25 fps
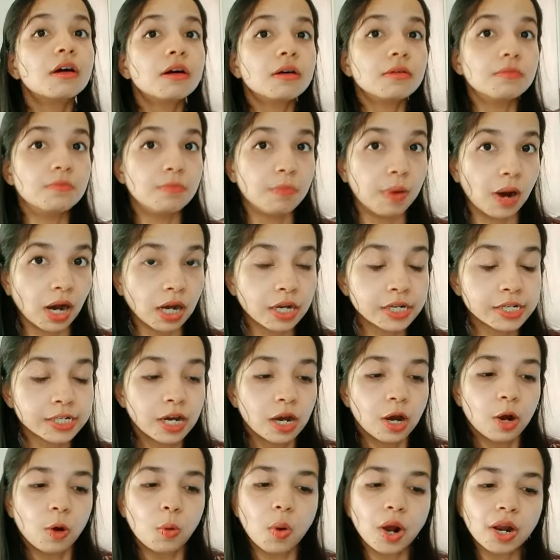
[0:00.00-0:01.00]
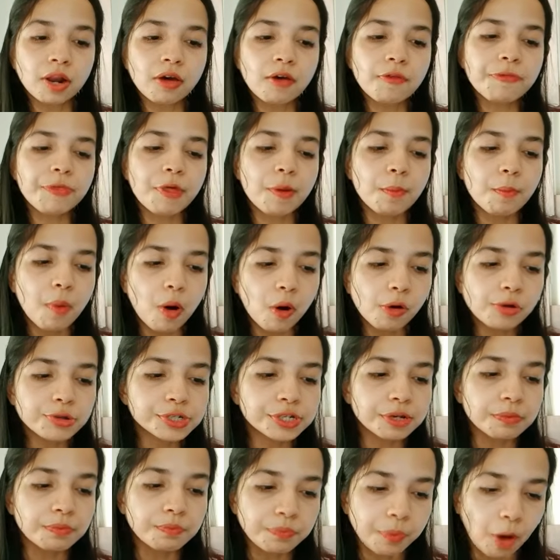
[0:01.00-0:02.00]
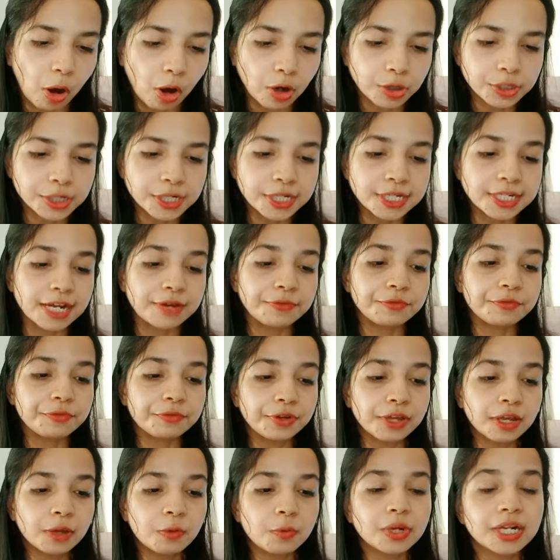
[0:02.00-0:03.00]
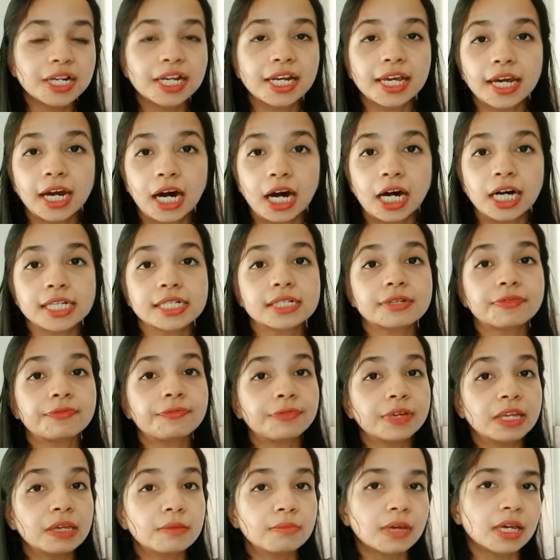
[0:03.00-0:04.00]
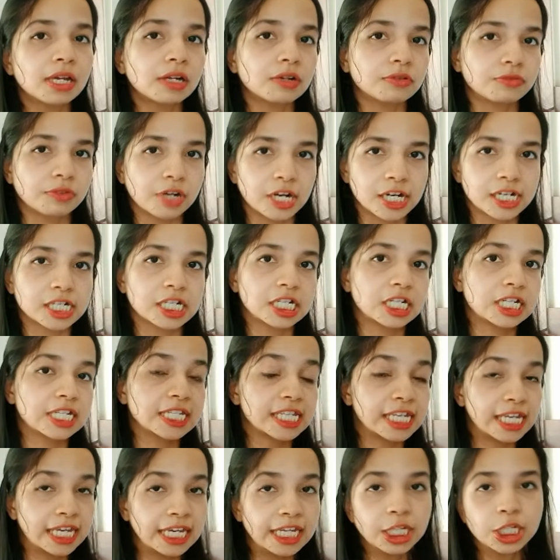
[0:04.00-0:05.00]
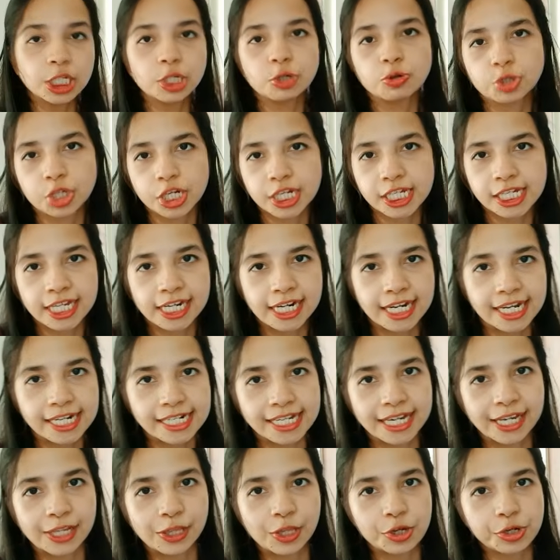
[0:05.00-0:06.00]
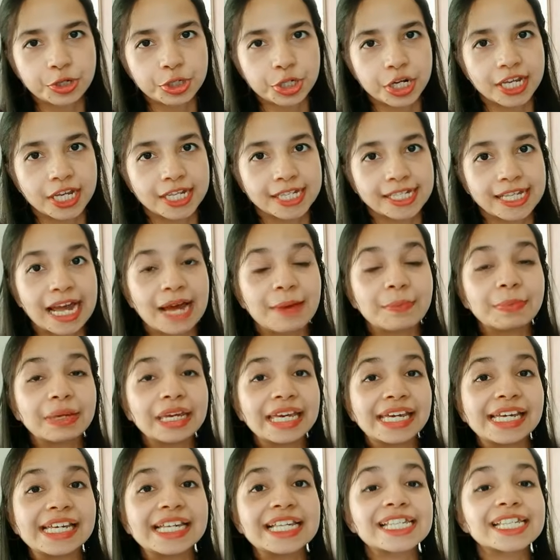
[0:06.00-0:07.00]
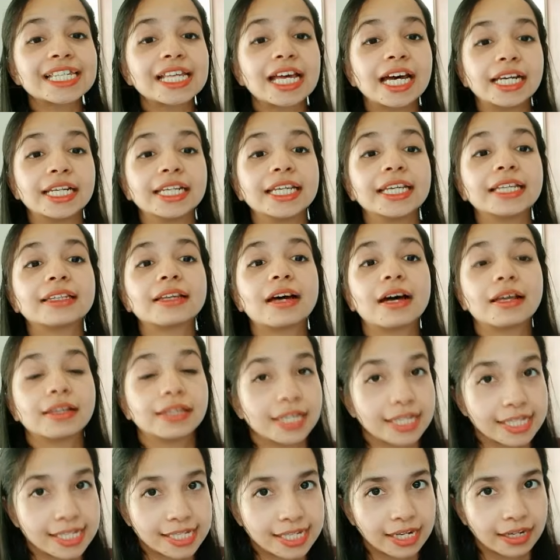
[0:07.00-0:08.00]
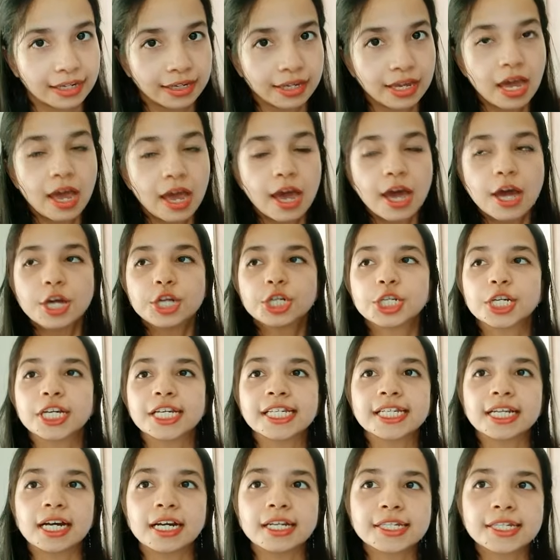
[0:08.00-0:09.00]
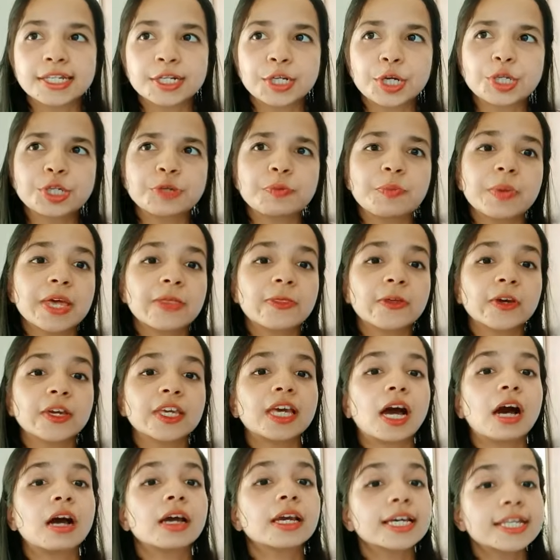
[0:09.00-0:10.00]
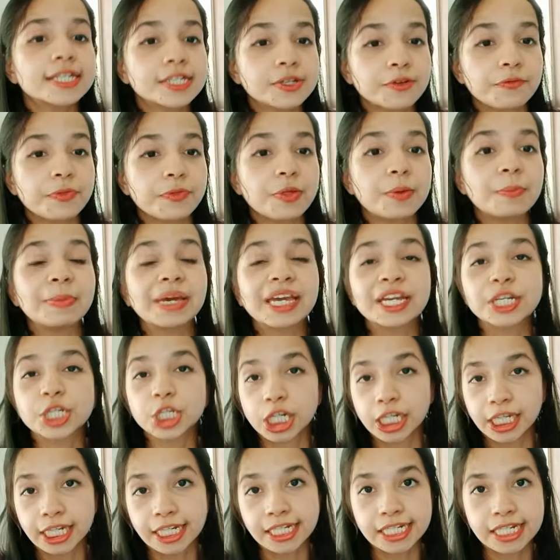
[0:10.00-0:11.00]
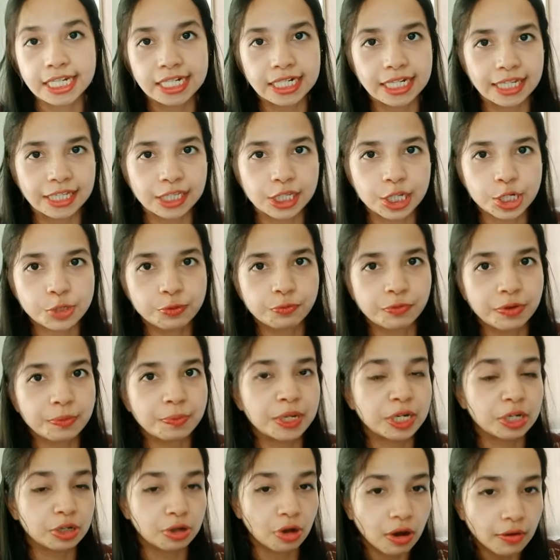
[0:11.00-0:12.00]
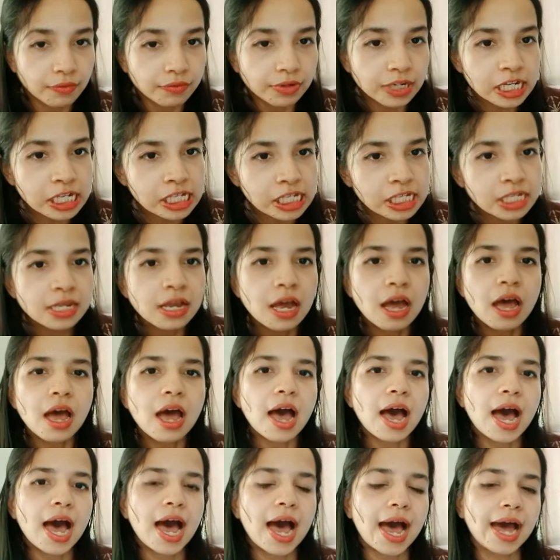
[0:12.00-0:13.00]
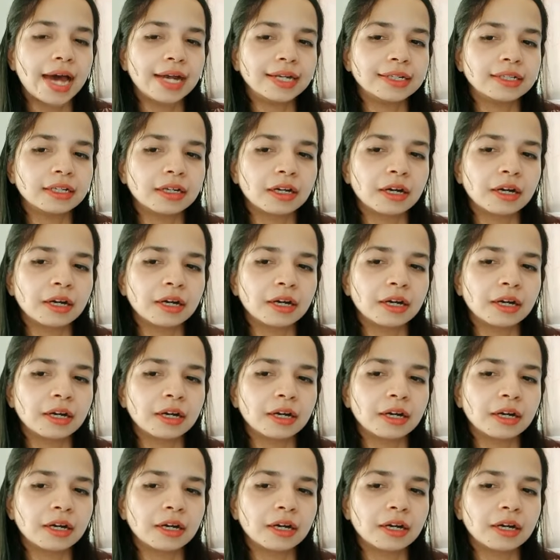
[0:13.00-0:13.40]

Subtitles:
But one of the most important and frequently asked female writers in UGC NET English exam is Anita Desai. She is considered to be the youngest of the major Indian English women novelists, and